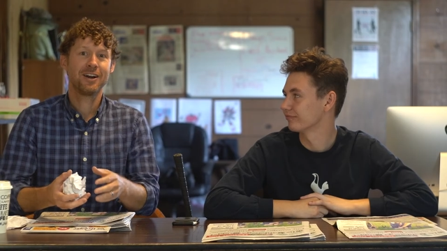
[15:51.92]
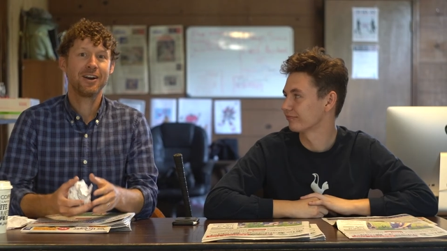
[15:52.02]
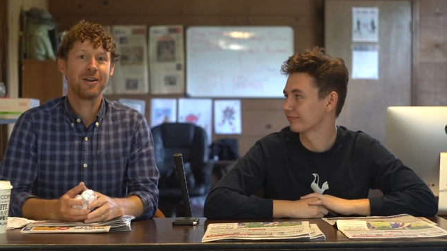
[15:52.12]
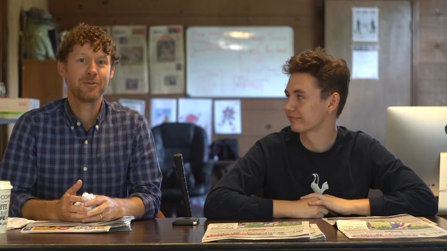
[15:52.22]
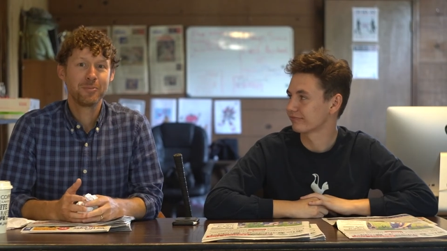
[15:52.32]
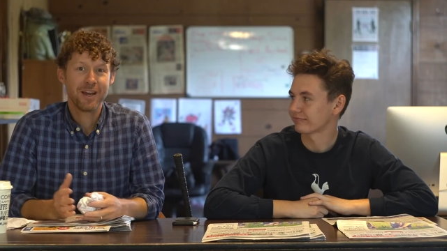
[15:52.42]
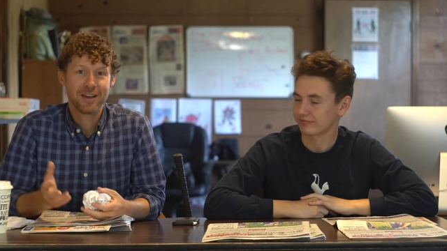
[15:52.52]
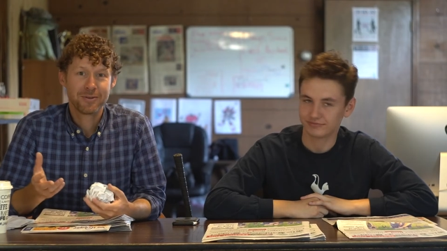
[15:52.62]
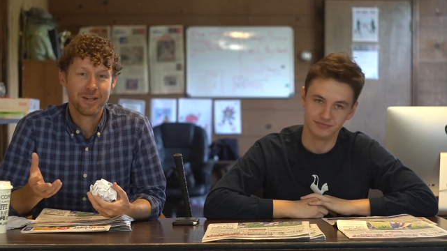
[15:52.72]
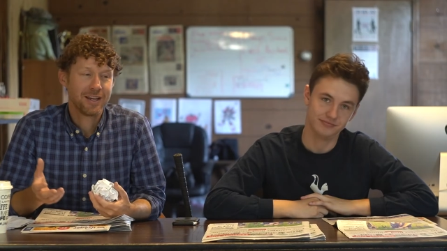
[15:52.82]
Speaker 1: All right, we're
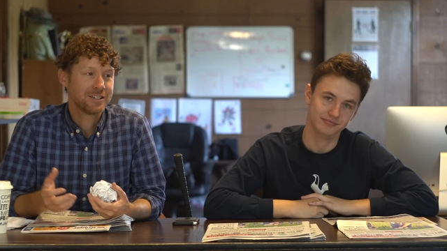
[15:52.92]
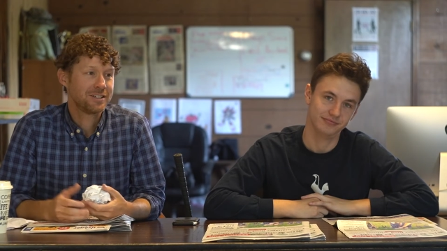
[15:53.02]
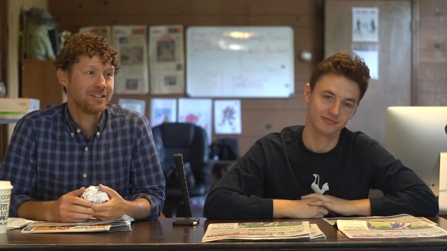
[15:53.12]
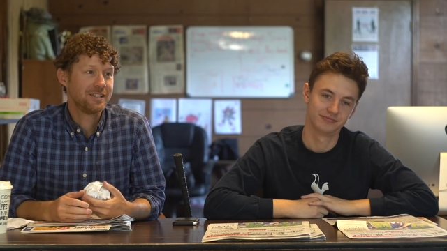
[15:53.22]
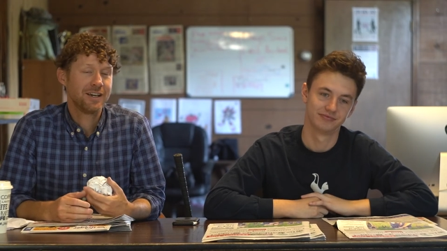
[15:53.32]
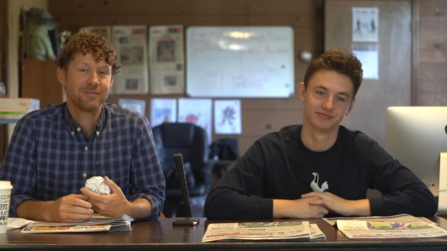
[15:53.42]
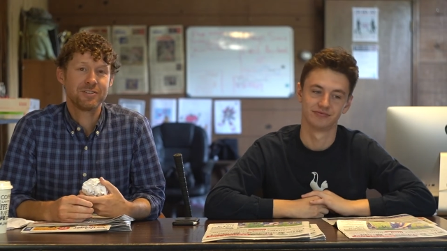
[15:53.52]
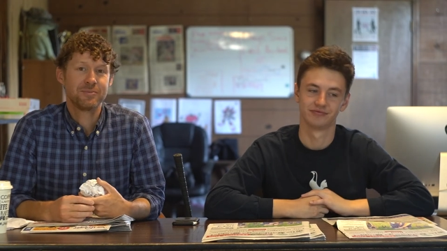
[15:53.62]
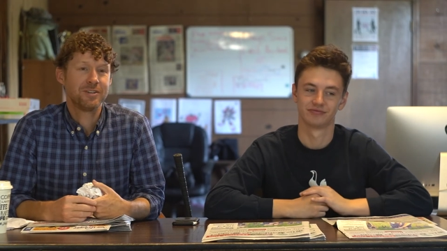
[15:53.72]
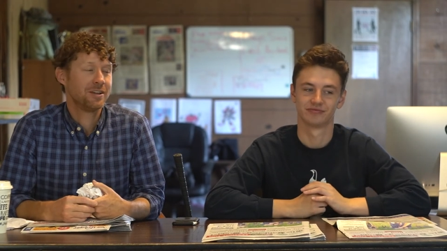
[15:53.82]
back. We actually did have
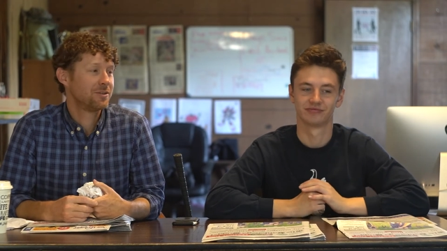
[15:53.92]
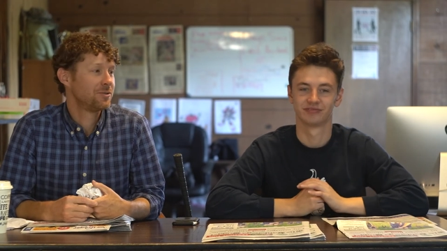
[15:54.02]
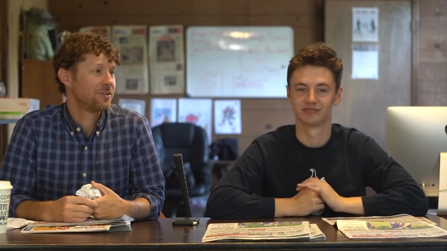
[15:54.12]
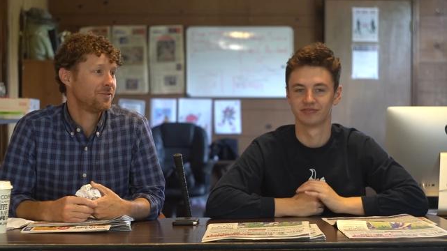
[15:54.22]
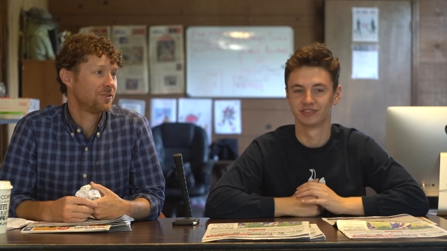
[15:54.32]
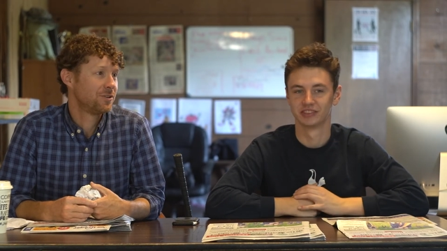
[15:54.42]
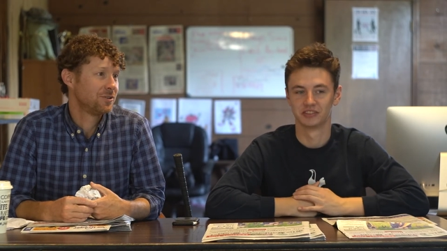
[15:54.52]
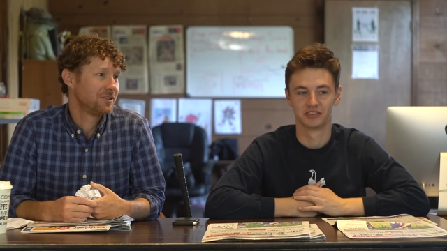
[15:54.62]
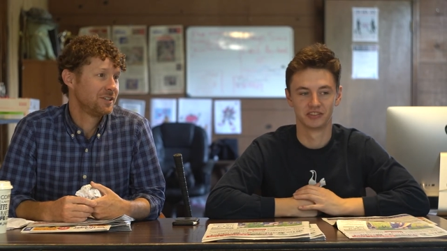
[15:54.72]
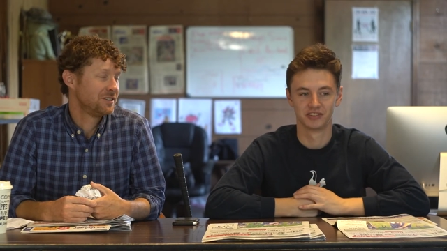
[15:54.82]
some technical
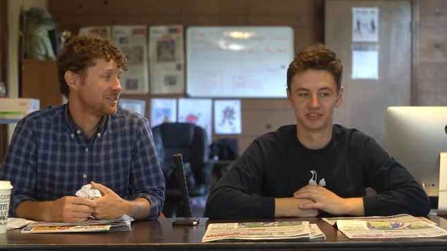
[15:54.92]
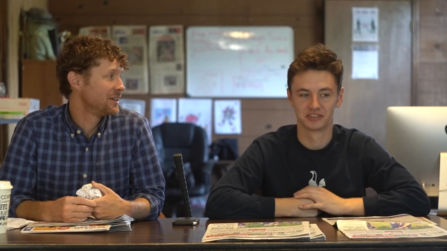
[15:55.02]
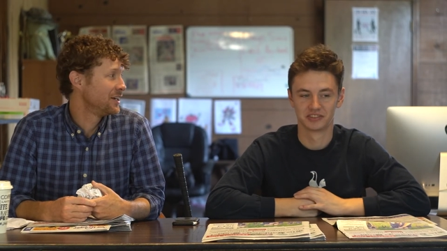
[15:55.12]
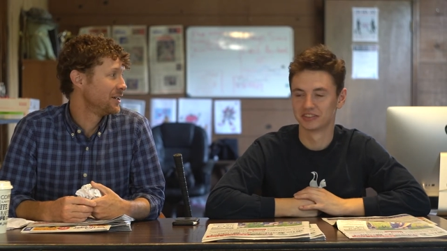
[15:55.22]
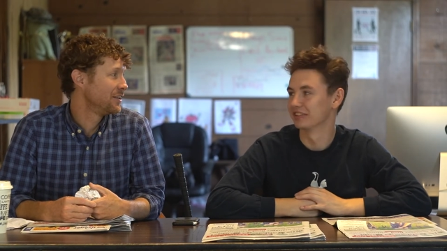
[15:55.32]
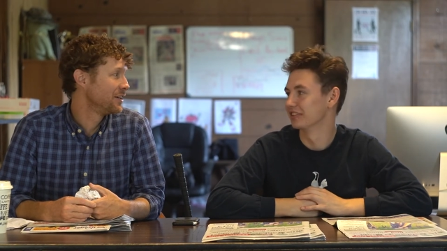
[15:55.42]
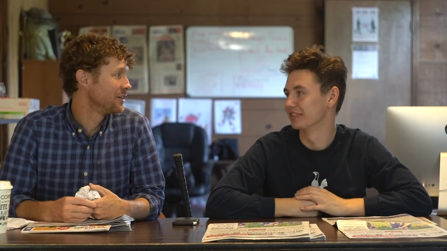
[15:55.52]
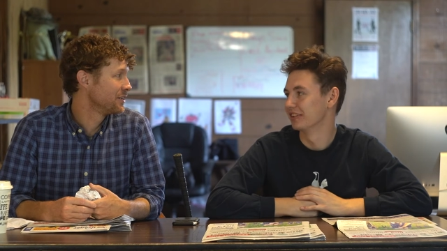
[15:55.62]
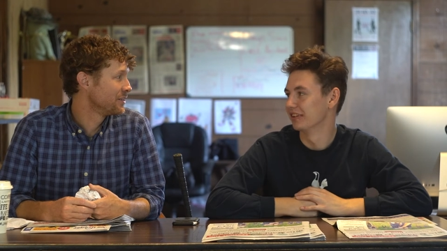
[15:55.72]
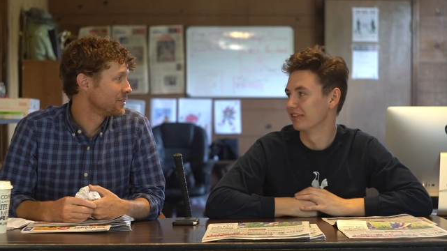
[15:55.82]
difficulties. Uh,
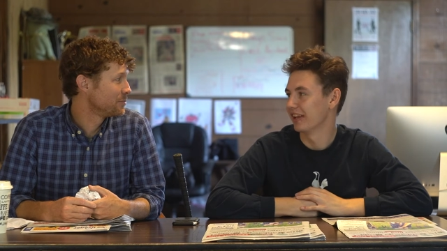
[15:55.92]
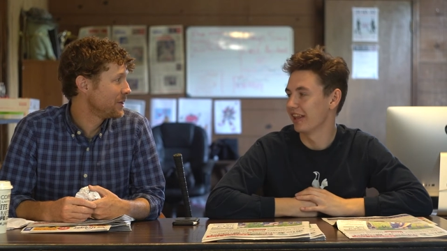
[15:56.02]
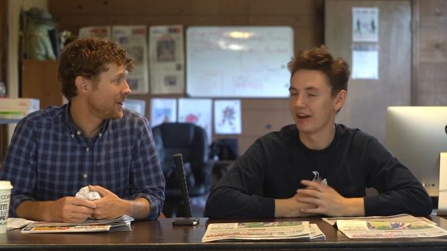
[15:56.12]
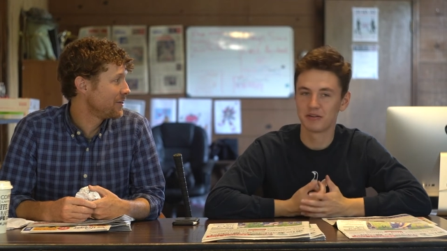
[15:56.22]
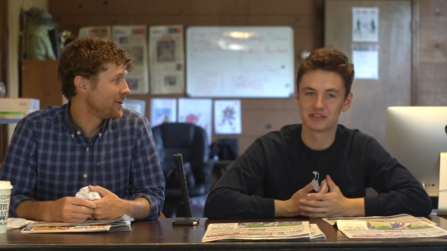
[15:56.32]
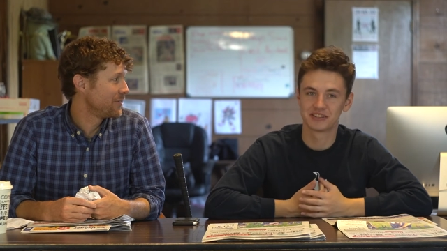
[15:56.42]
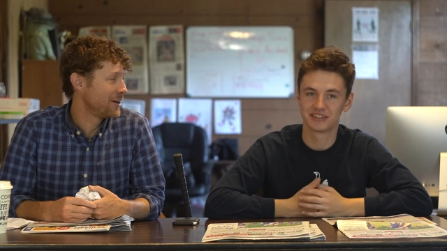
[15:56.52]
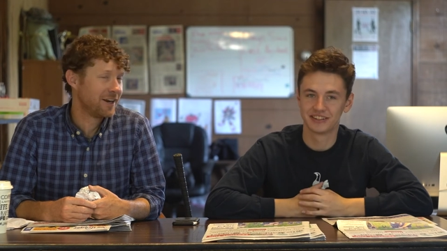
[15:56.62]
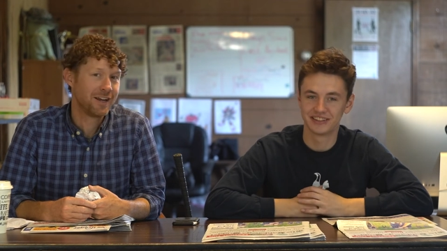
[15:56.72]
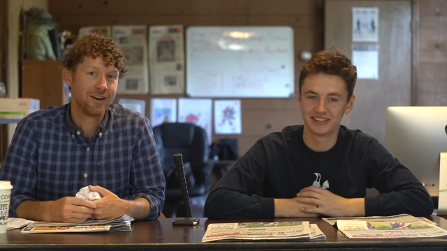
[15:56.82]
the
Speaker 2: yeah, that was
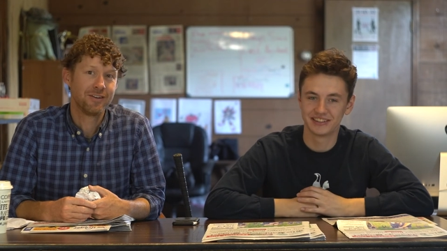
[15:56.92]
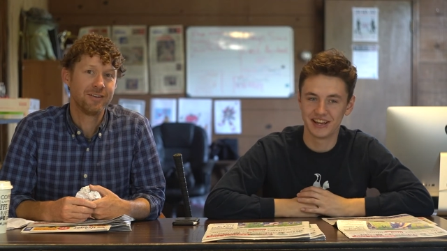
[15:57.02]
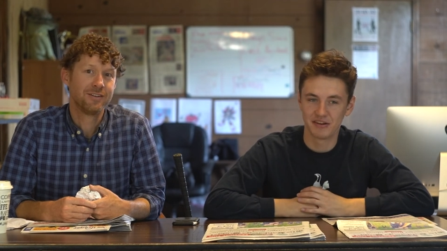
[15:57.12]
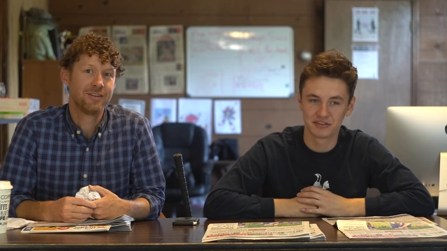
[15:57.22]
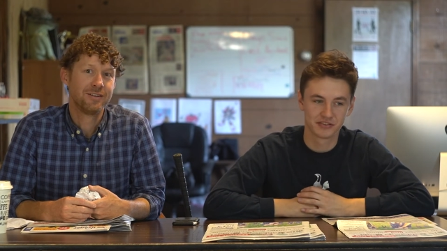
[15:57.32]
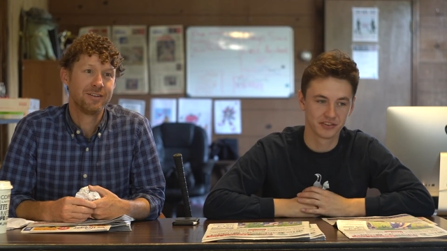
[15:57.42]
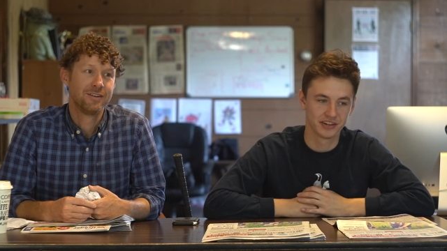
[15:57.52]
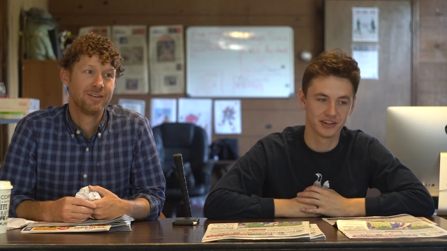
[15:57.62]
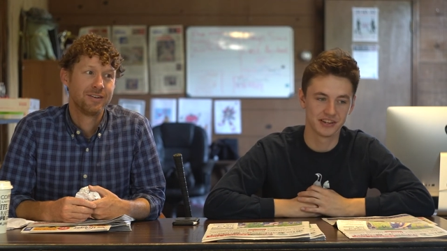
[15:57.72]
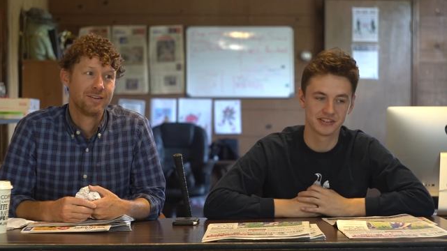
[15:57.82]
ran out. That was for
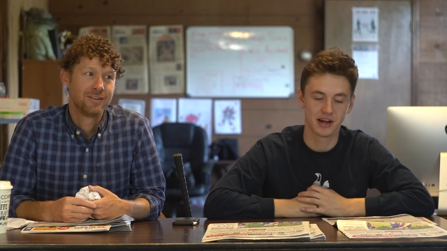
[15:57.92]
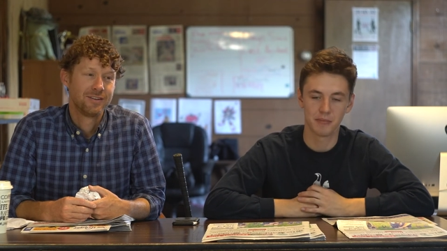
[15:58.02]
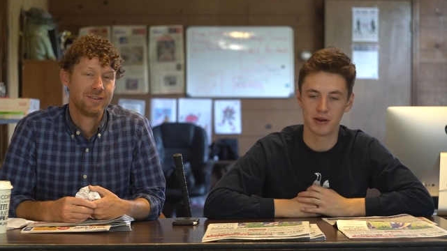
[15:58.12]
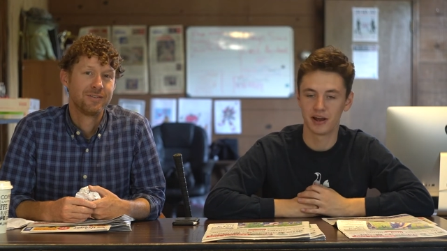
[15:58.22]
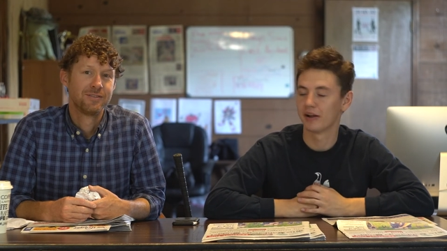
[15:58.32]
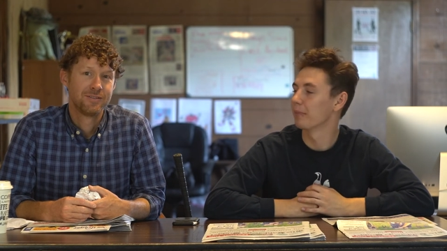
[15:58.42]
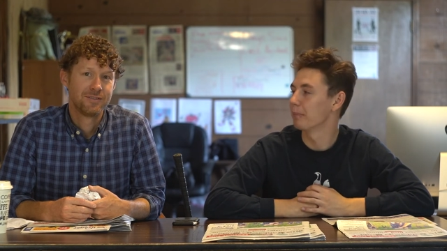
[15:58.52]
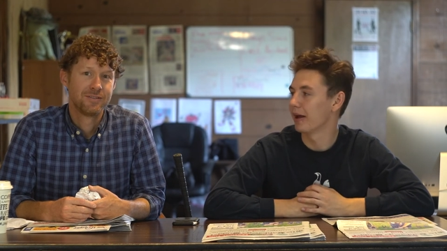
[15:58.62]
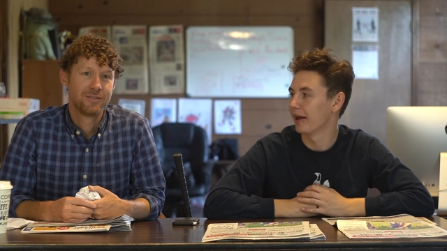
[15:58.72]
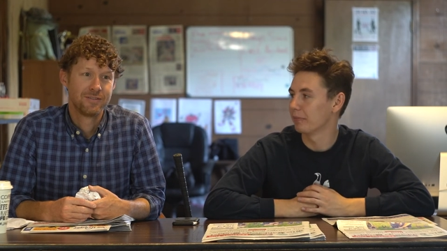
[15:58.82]
real this time. Not a
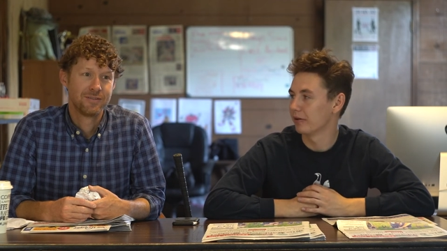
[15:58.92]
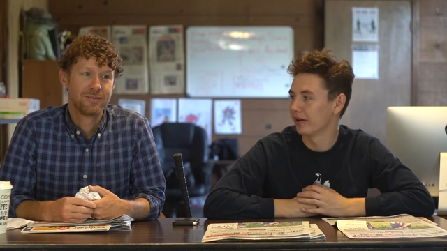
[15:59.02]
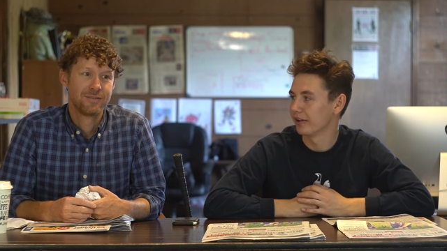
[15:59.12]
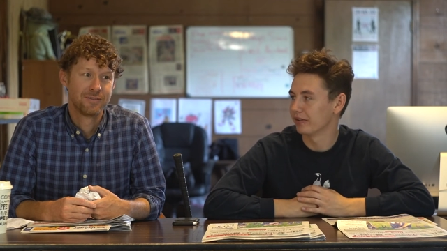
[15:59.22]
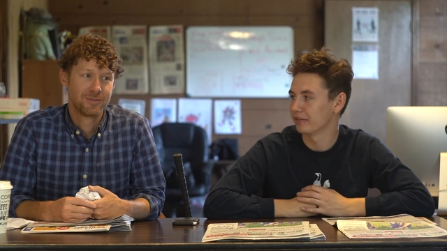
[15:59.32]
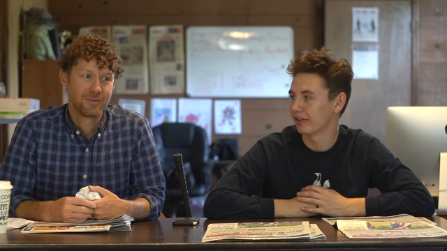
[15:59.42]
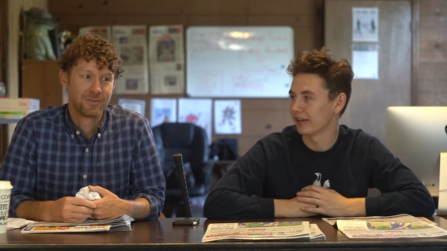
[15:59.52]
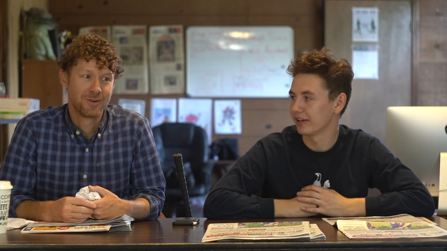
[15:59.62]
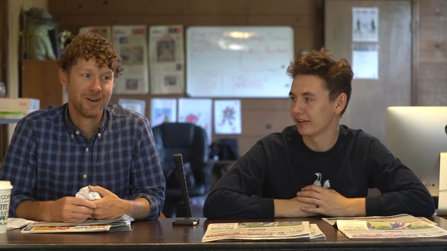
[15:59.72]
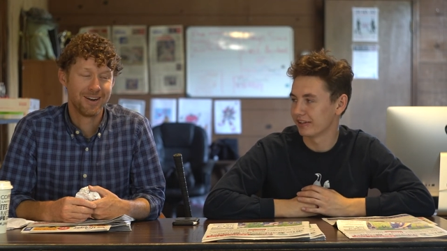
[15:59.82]
bad pun related.